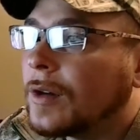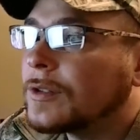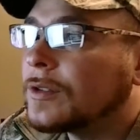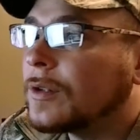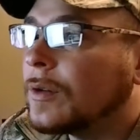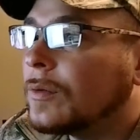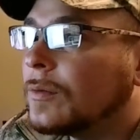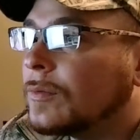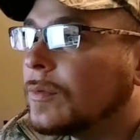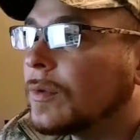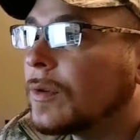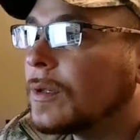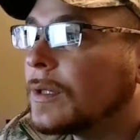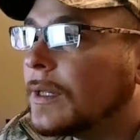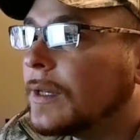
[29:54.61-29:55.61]
So
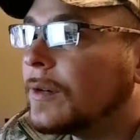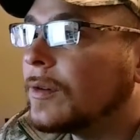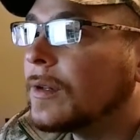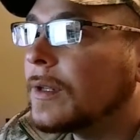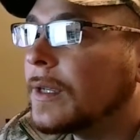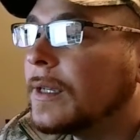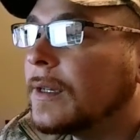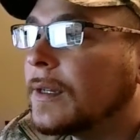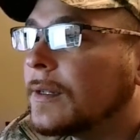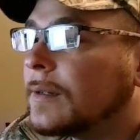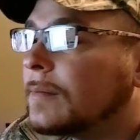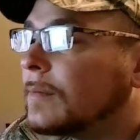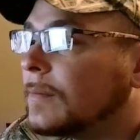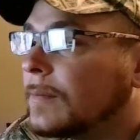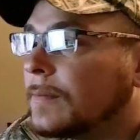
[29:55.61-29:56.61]
we're literally going to
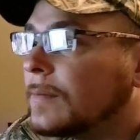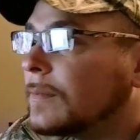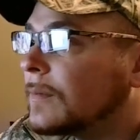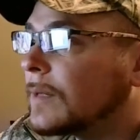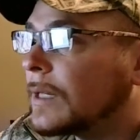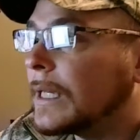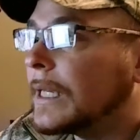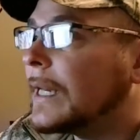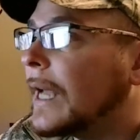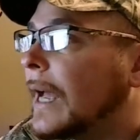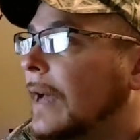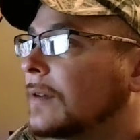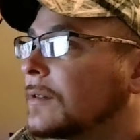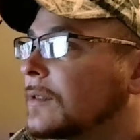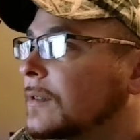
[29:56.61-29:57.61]
clean
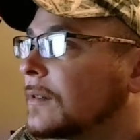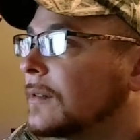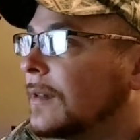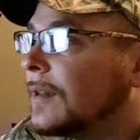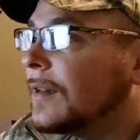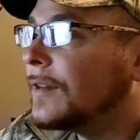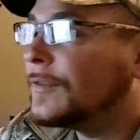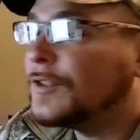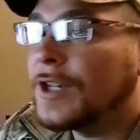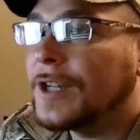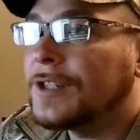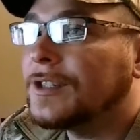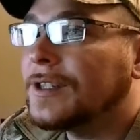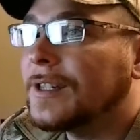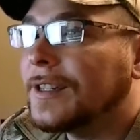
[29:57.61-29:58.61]
house of
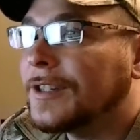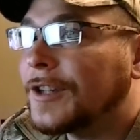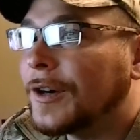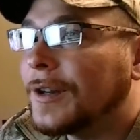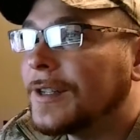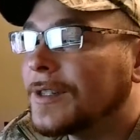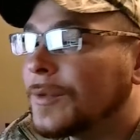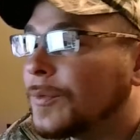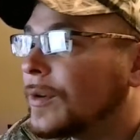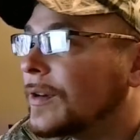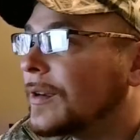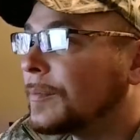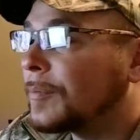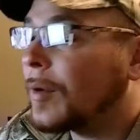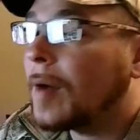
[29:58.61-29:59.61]
judges and attorneys, and we're
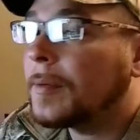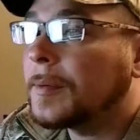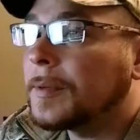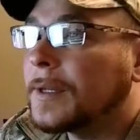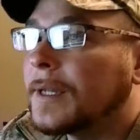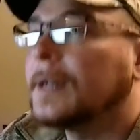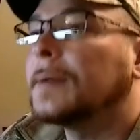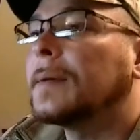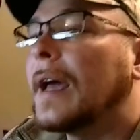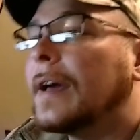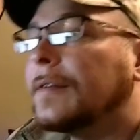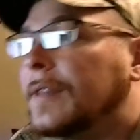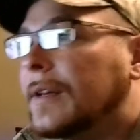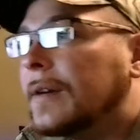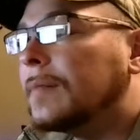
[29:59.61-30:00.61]
probably going to
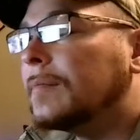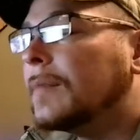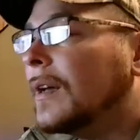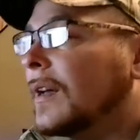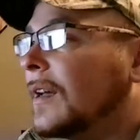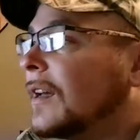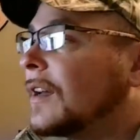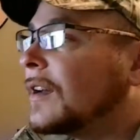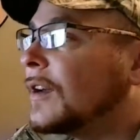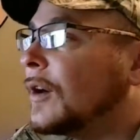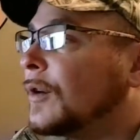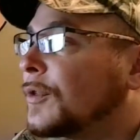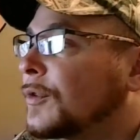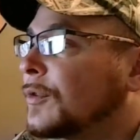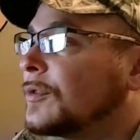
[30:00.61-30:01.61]
have them go
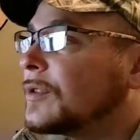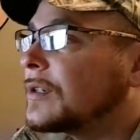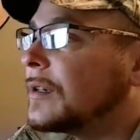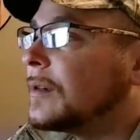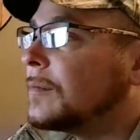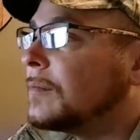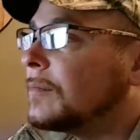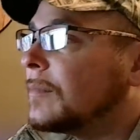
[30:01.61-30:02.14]
through some.